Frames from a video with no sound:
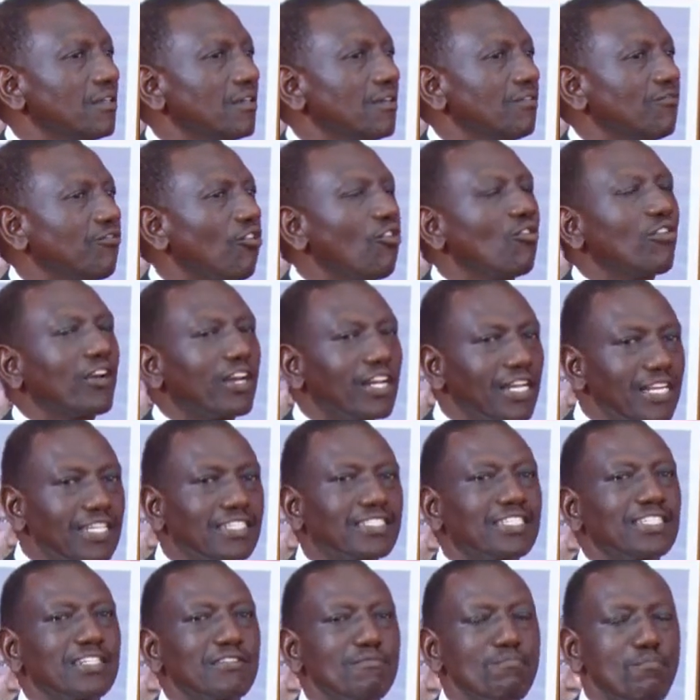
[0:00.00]
for
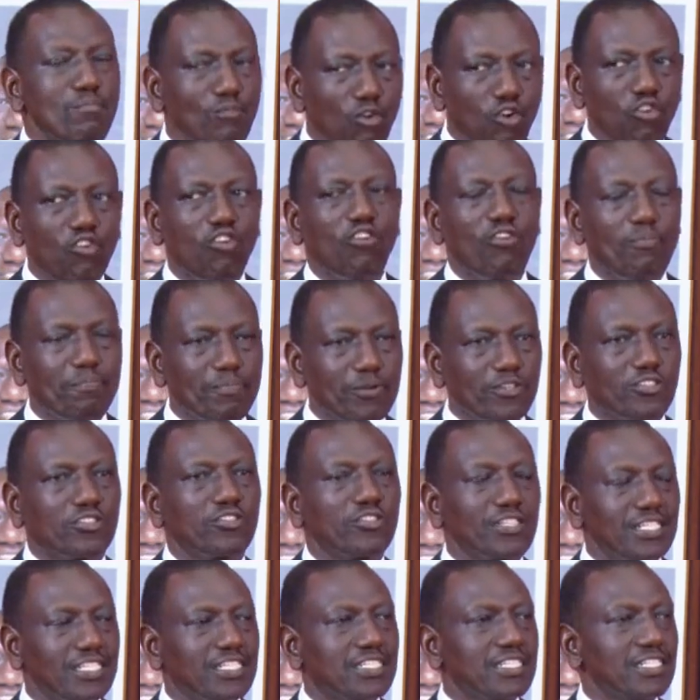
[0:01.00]
creating more
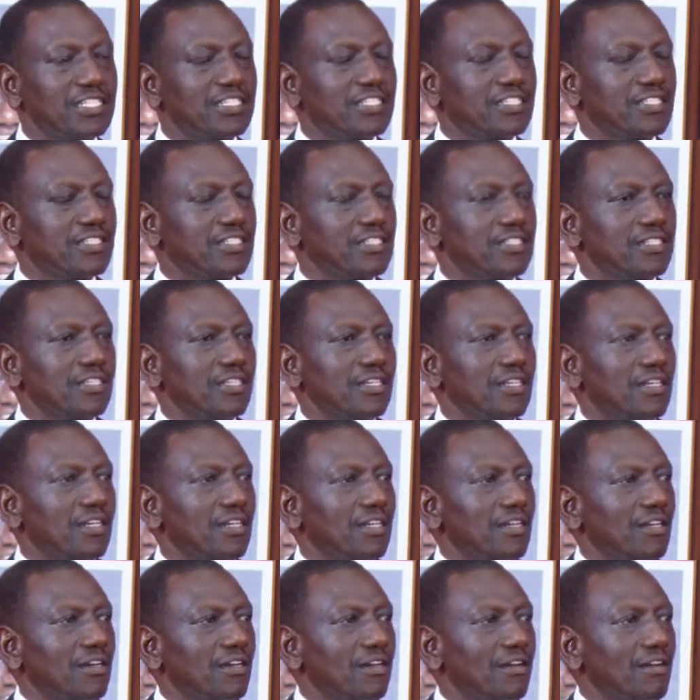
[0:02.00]
opportunities
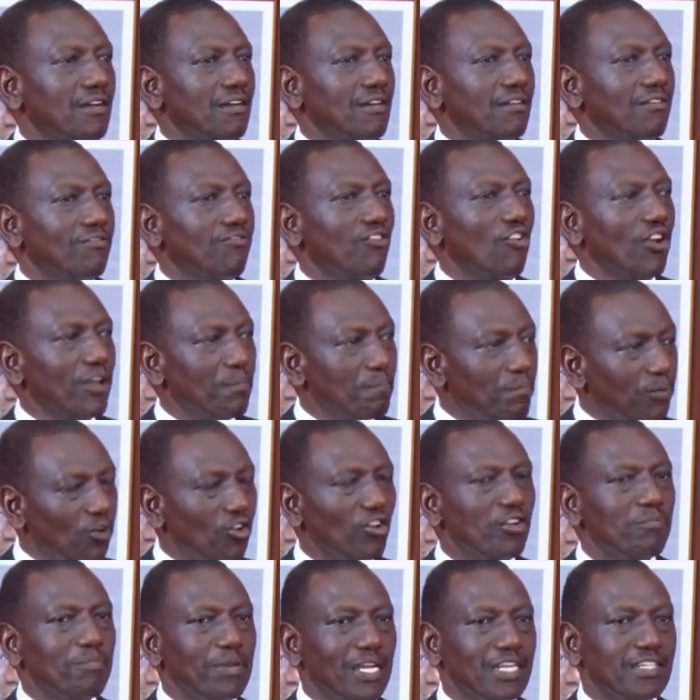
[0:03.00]
for
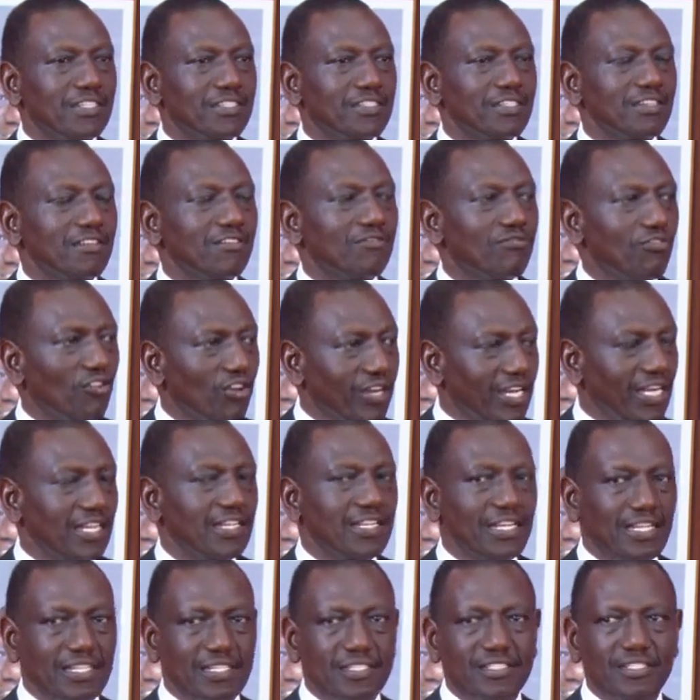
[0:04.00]
employment for
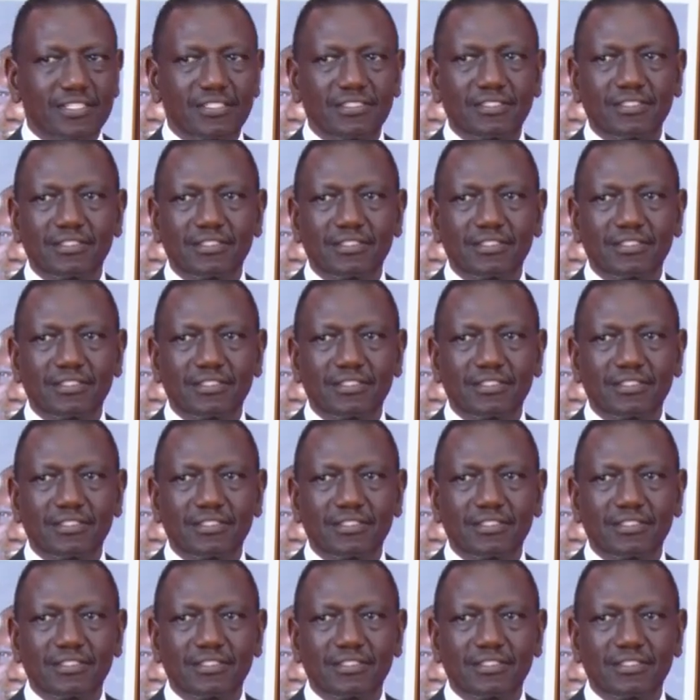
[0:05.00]
Kenyans